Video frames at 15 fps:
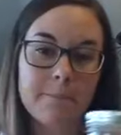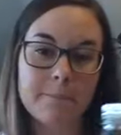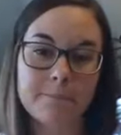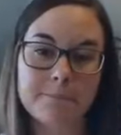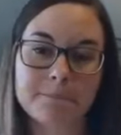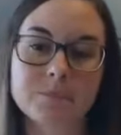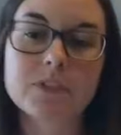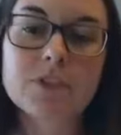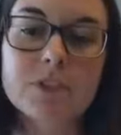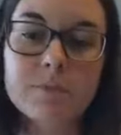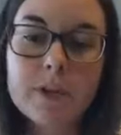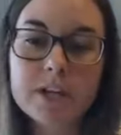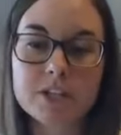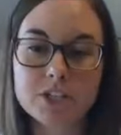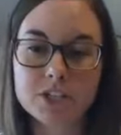yeah,
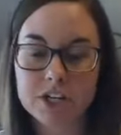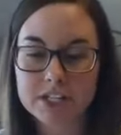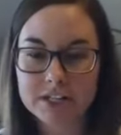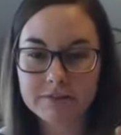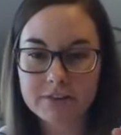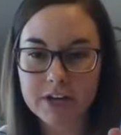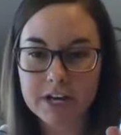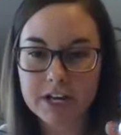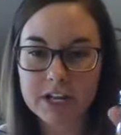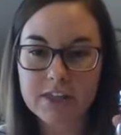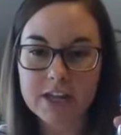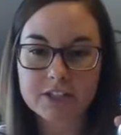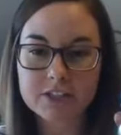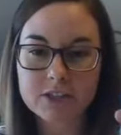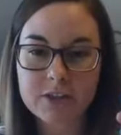just making sure I didn't forget
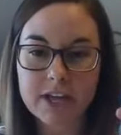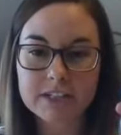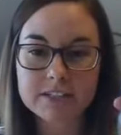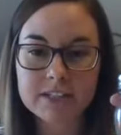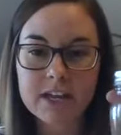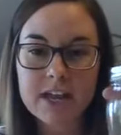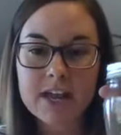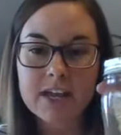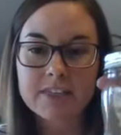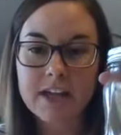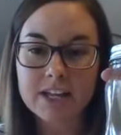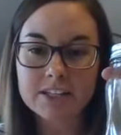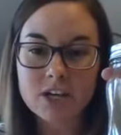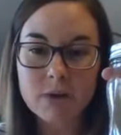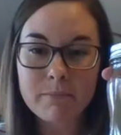anything. So yes,
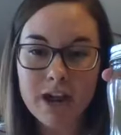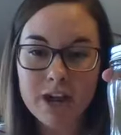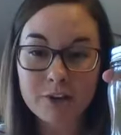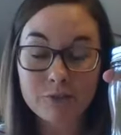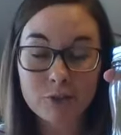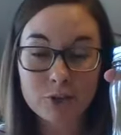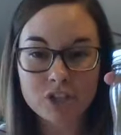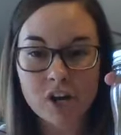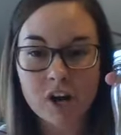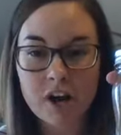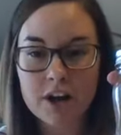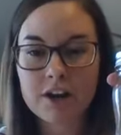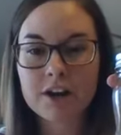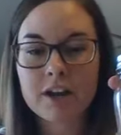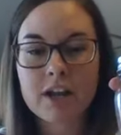that's our mindful
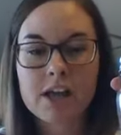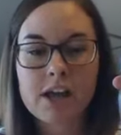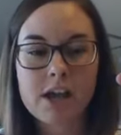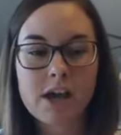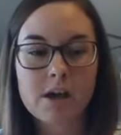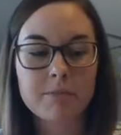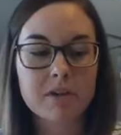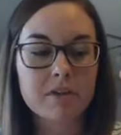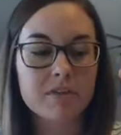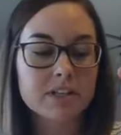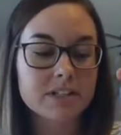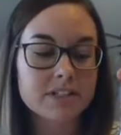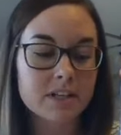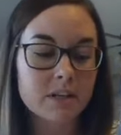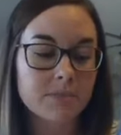jar.
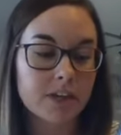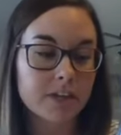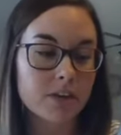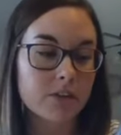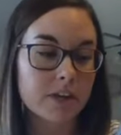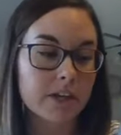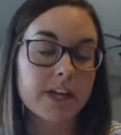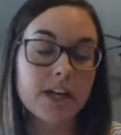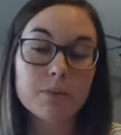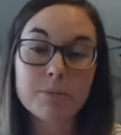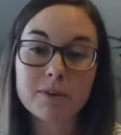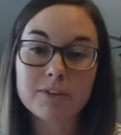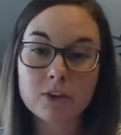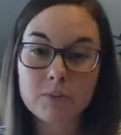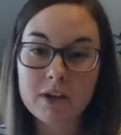Now this is something you can
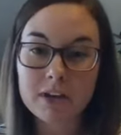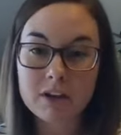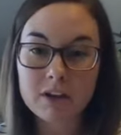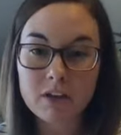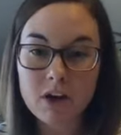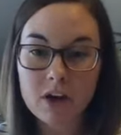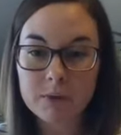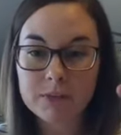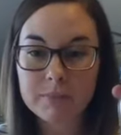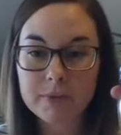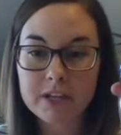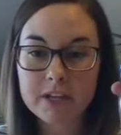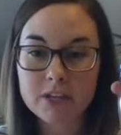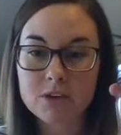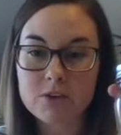keep. If you made it along
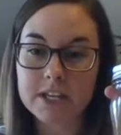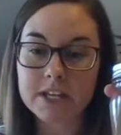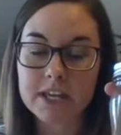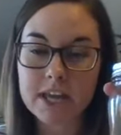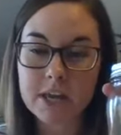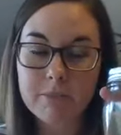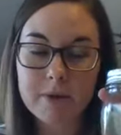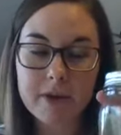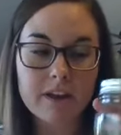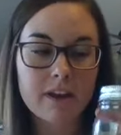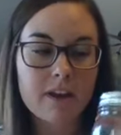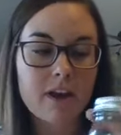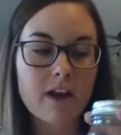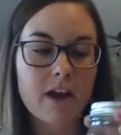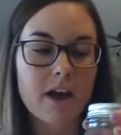with me, you can keep
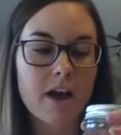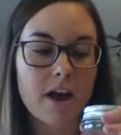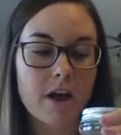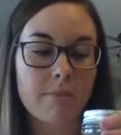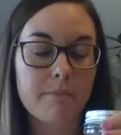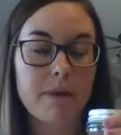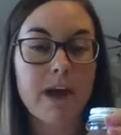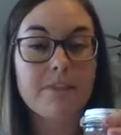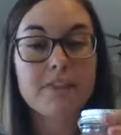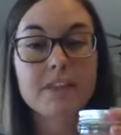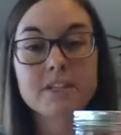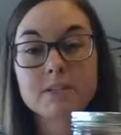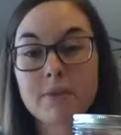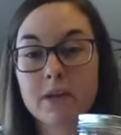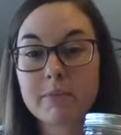it.
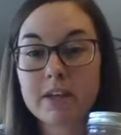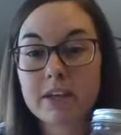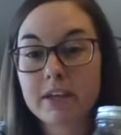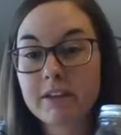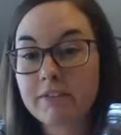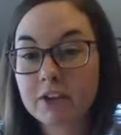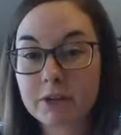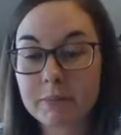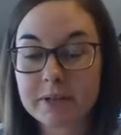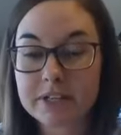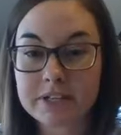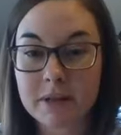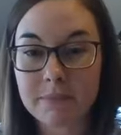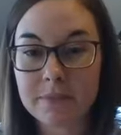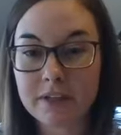And this maybe even
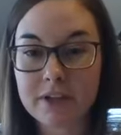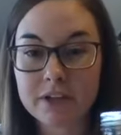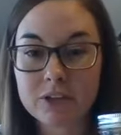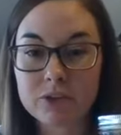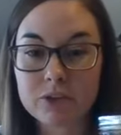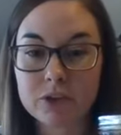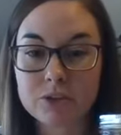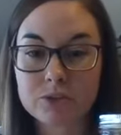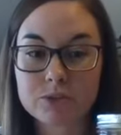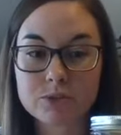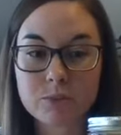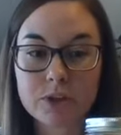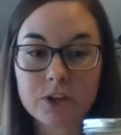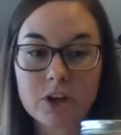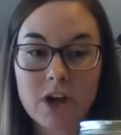could be something that you
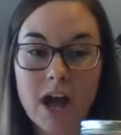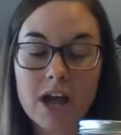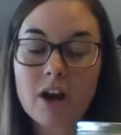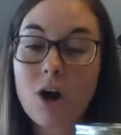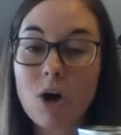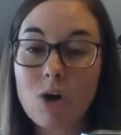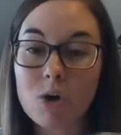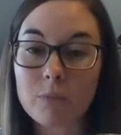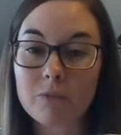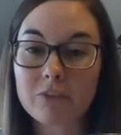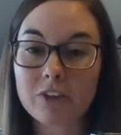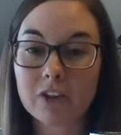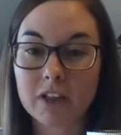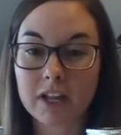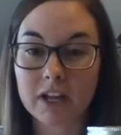use when you're at
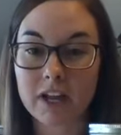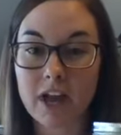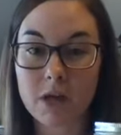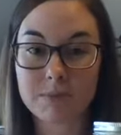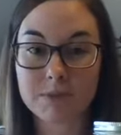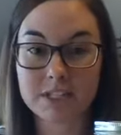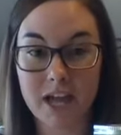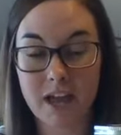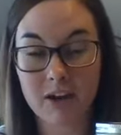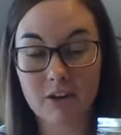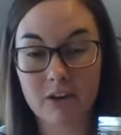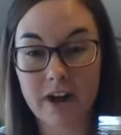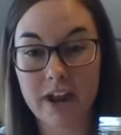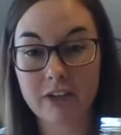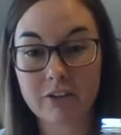home feeling
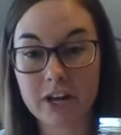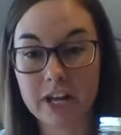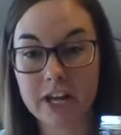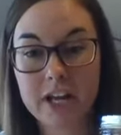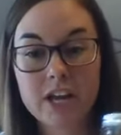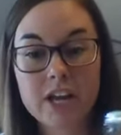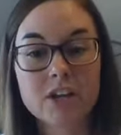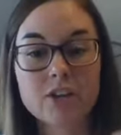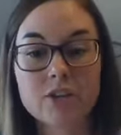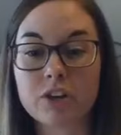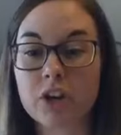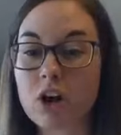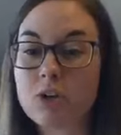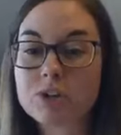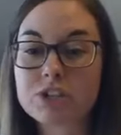upset or angry.
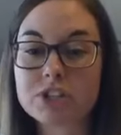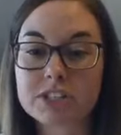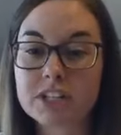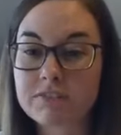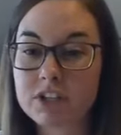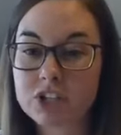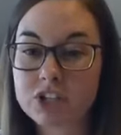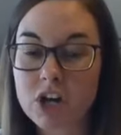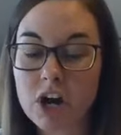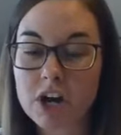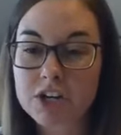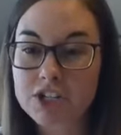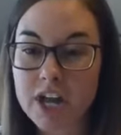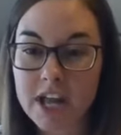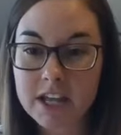You can go just give the
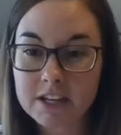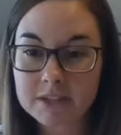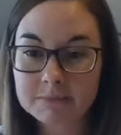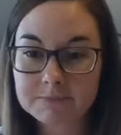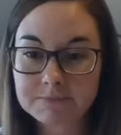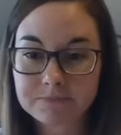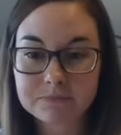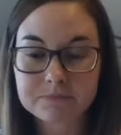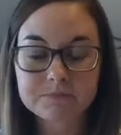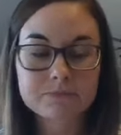jar a shake